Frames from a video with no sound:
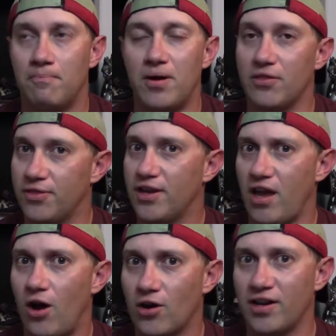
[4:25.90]
But they
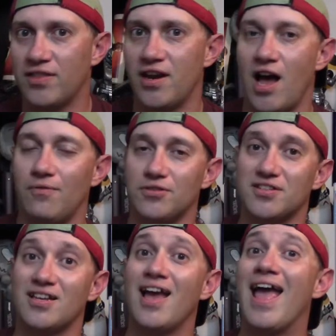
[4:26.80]
are in the
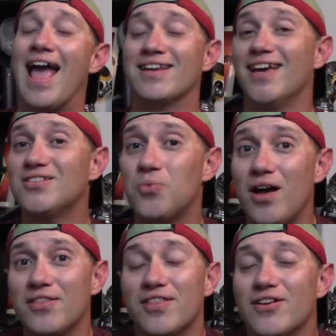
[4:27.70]
novels. And guess
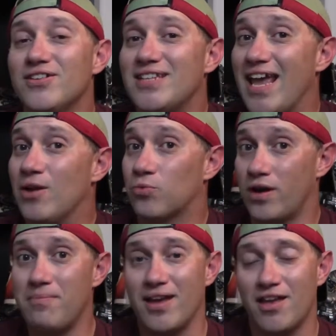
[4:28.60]
what? There is a
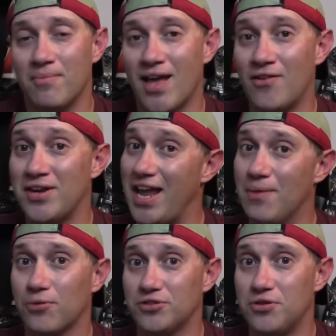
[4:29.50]
remake coming out in
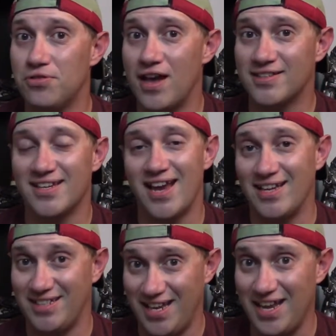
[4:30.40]
April
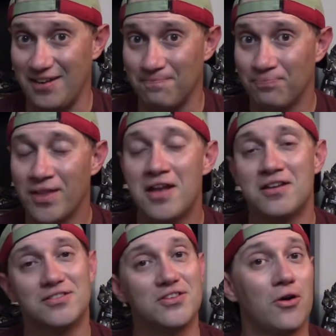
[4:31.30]
2019.
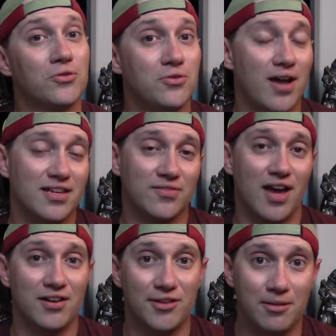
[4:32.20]
So you guys have
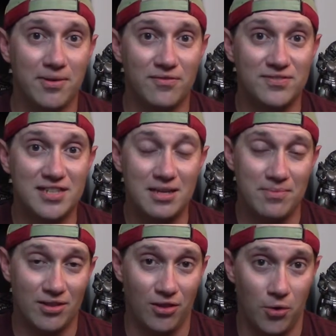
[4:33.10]
gotten a little bit of
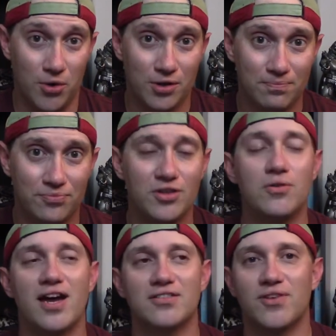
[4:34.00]
demon lore.
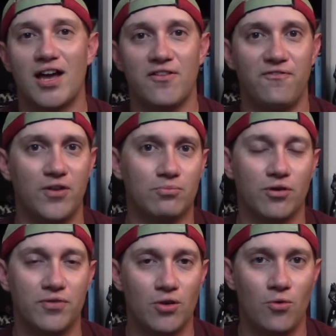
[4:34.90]
You guys have gotten a film
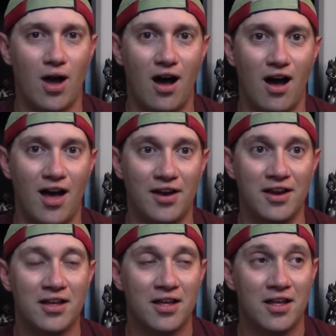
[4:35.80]
review on
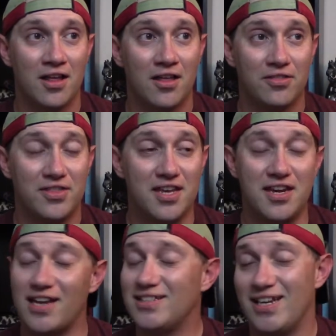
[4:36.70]
the
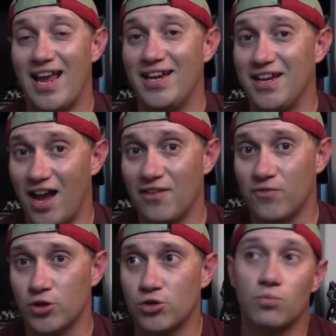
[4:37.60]
1989
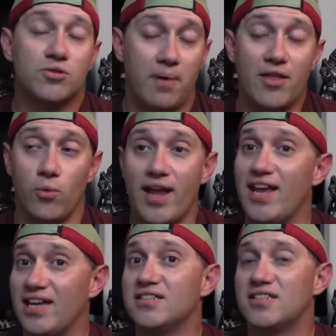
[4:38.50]
version, which, by the way,
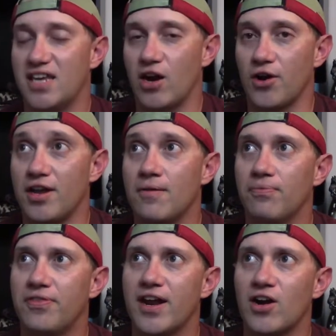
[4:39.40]
is scary.
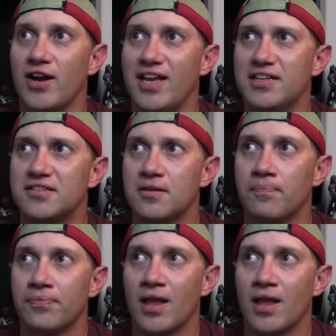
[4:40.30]
There is